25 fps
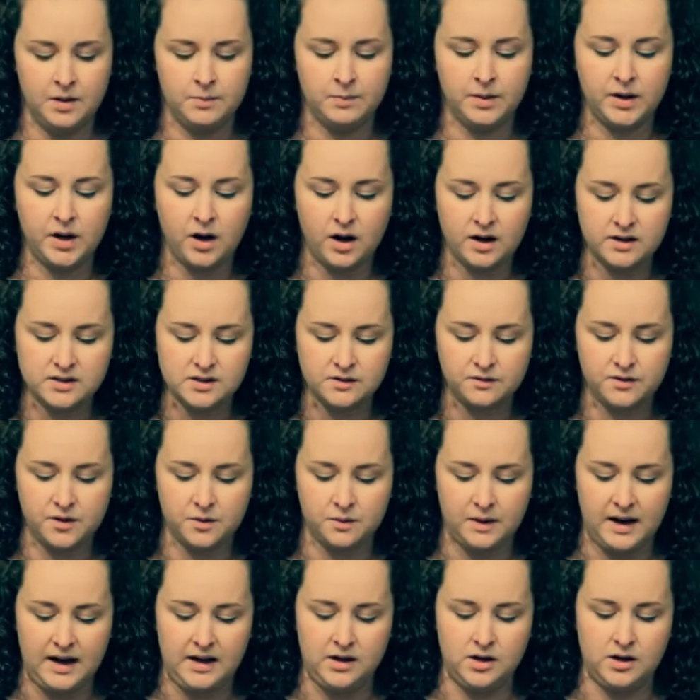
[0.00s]
Because of the
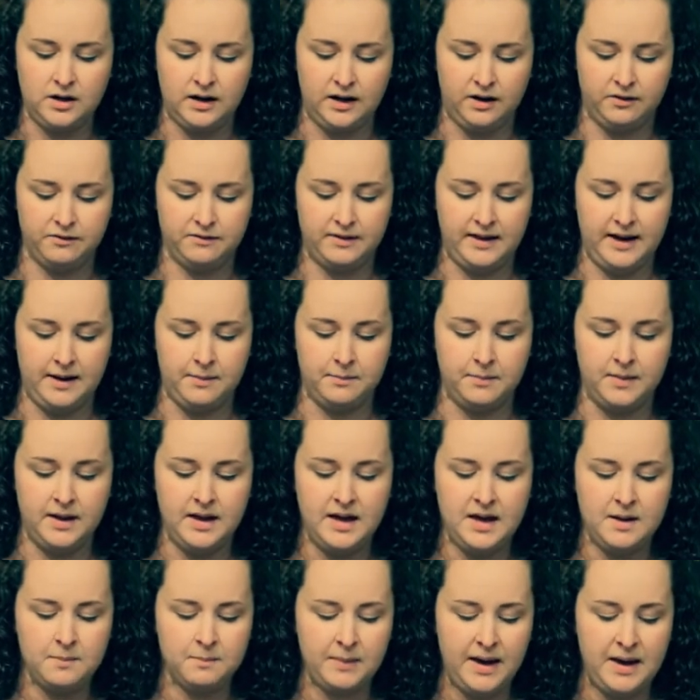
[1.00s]
way you love them,
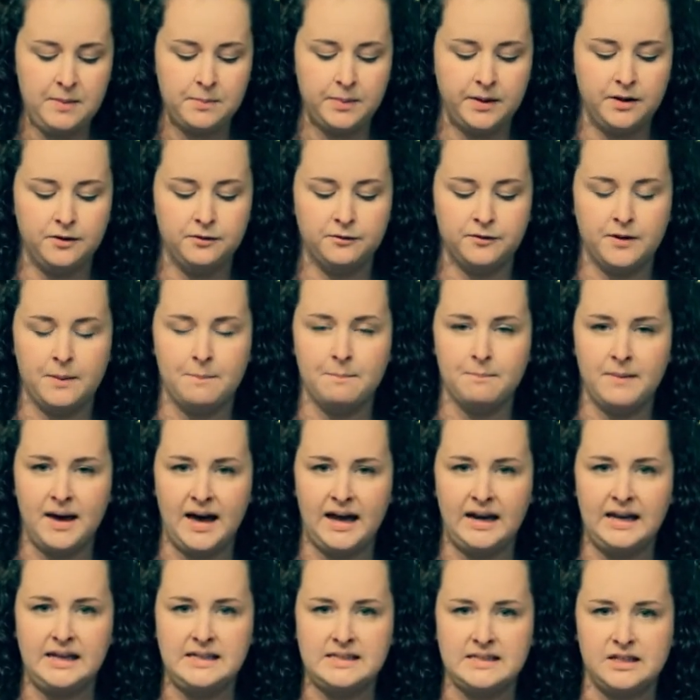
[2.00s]
people from
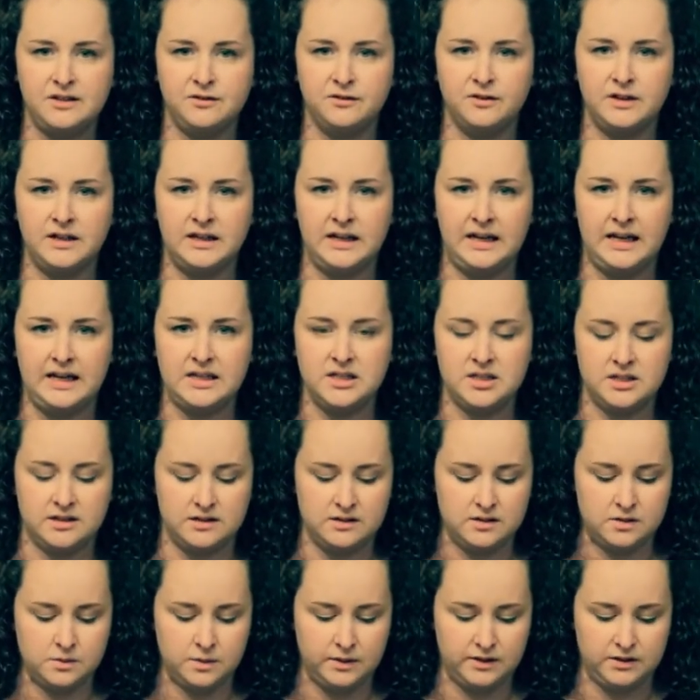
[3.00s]
many different
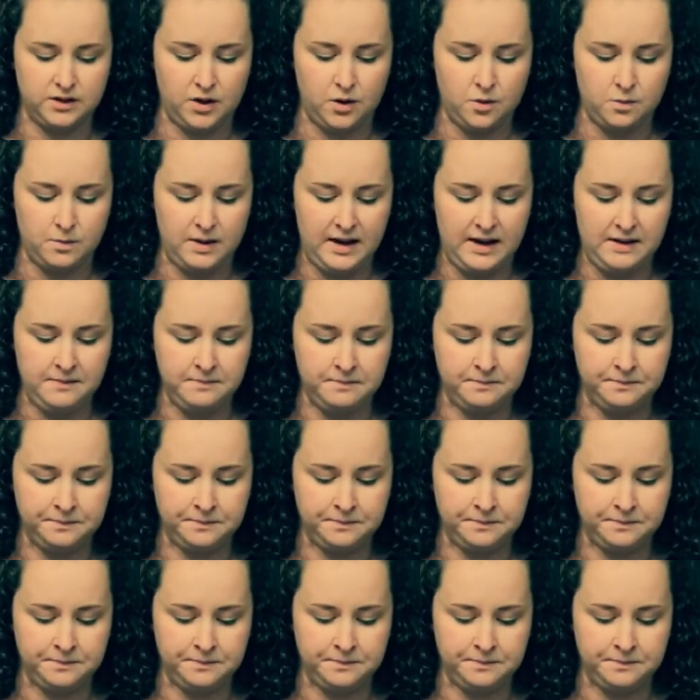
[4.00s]
nations will know me.